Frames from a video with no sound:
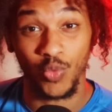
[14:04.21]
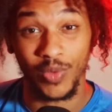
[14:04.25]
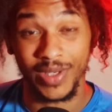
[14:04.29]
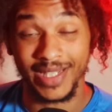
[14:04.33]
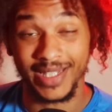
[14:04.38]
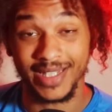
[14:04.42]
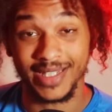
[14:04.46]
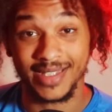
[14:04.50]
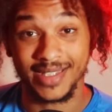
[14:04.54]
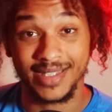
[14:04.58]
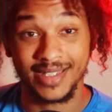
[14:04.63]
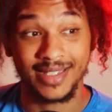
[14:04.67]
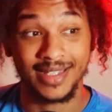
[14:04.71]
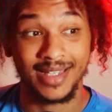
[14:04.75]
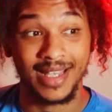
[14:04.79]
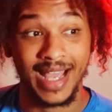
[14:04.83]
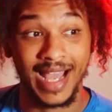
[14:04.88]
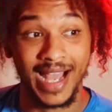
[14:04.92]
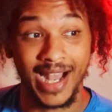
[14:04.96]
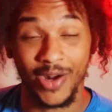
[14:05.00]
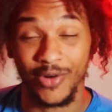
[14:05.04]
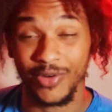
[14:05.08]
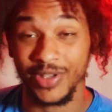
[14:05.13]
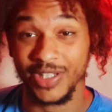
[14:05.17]
witness
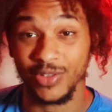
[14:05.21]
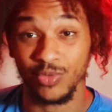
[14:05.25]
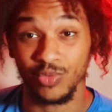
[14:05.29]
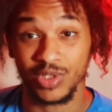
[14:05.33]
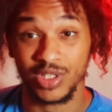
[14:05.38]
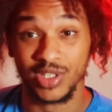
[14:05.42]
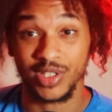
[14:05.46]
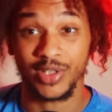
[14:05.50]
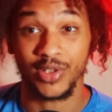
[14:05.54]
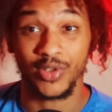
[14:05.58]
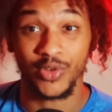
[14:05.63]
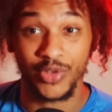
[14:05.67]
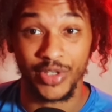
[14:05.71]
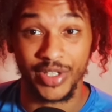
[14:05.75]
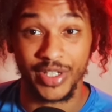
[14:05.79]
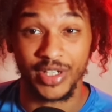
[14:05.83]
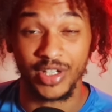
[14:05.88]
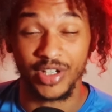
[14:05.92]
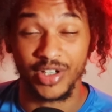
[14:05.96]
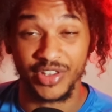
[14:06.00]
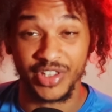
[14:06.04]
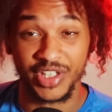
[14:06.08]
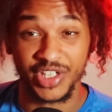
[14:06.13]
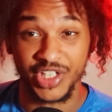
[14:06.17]
how he was learning
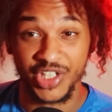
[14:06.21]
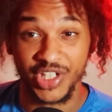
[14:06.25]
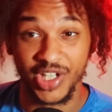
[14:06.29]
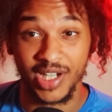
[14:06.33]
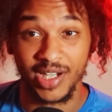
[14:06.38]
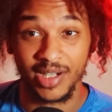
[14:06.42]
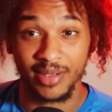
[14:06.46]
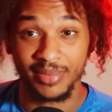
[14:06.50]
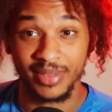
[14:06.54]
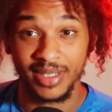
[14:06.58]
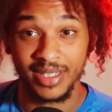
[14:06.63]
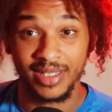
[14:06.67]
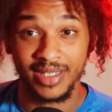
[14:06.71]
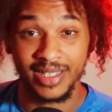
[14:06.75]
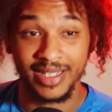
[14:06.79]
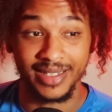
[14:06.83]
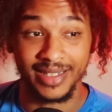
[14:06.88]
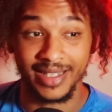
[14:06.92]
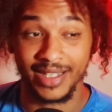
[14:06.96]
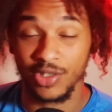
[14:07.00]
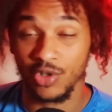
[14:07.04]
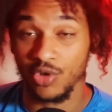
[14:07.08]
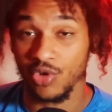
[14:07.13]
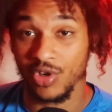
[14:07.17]
on the job in
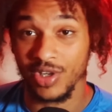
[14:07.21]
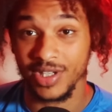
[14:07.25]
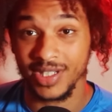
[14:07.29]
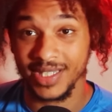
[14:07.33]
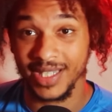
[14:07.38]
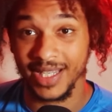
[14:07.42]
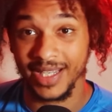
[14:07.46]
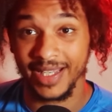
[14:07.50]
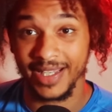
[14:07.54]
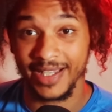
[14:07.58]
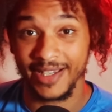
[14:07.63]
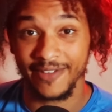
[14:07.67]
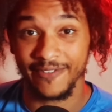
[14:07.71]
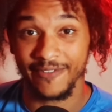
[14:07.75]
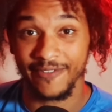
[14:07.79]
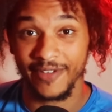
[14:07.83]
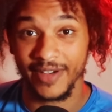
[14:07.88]
that Cory Sandhagen